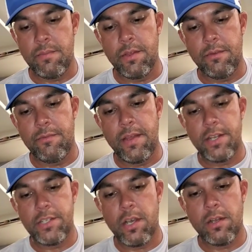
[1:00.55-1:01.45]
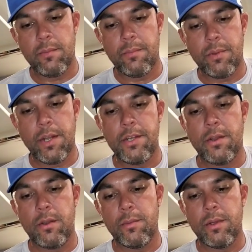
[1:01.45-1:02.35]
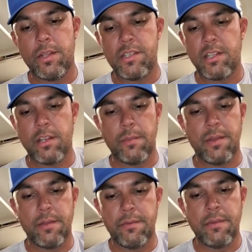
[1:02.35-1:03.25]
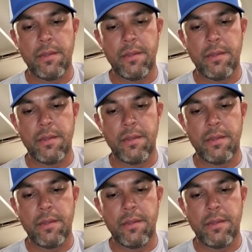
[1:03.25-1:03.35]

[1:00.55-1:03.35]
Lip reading: the finish on them are pretty durable. There's a little bit of